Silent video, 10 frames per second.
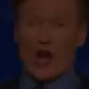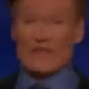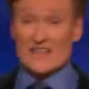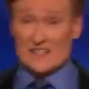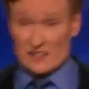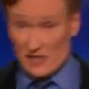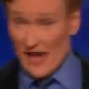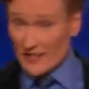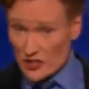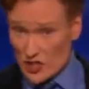On the
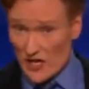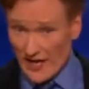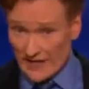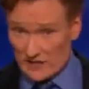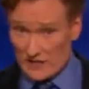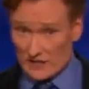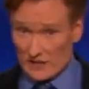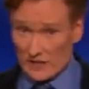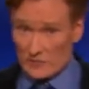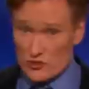slight chance that
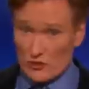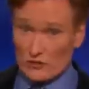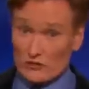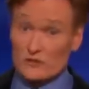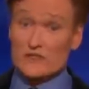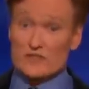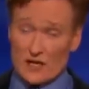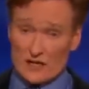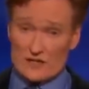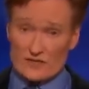Kim Jong un
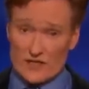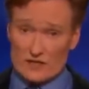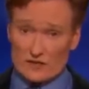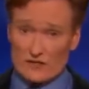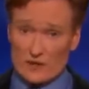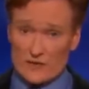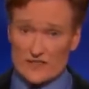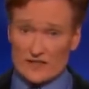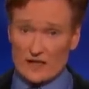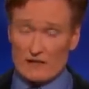does eventually develop the
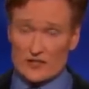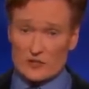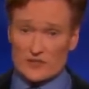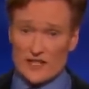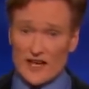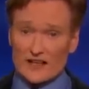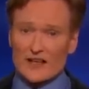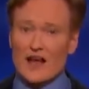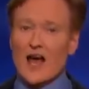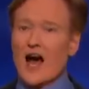technology to attack,
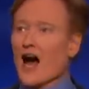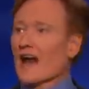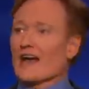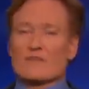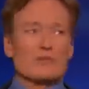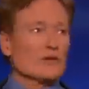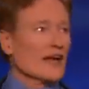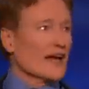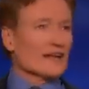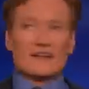I have a
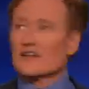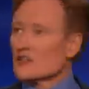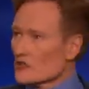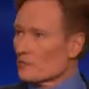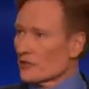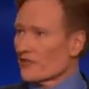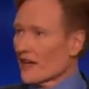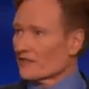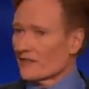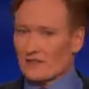plan to
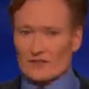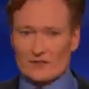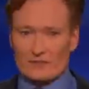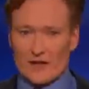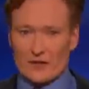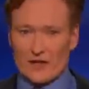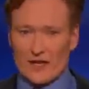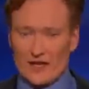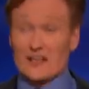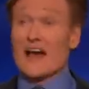protect us.
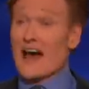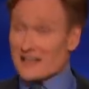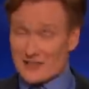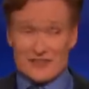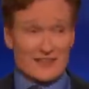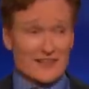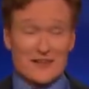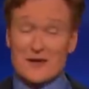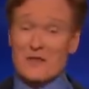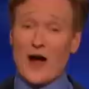Okay? Yes.
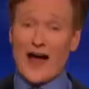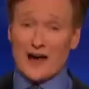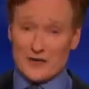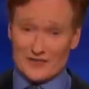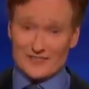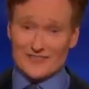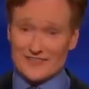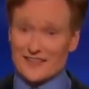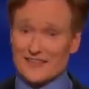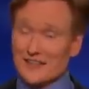Wow.
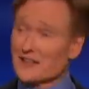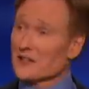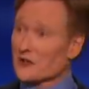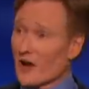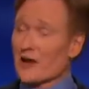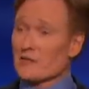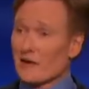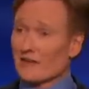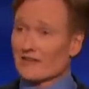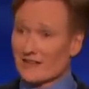Incredible.
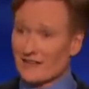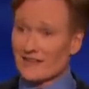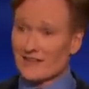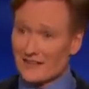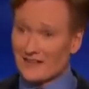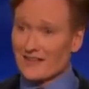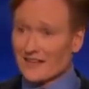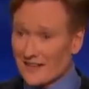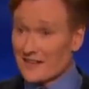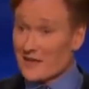
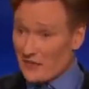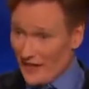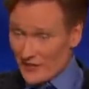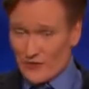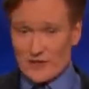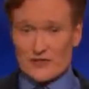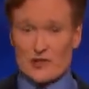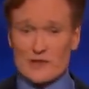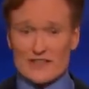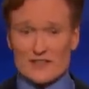Thanks for
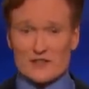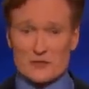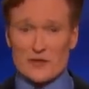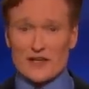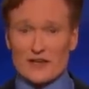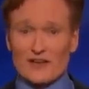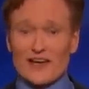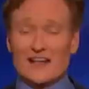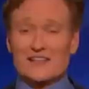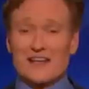assuming this is real.
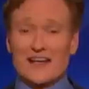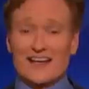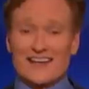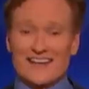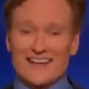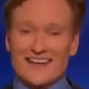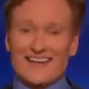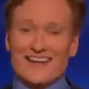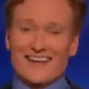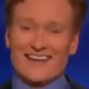It is
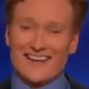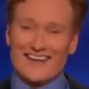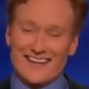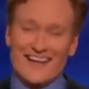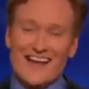a.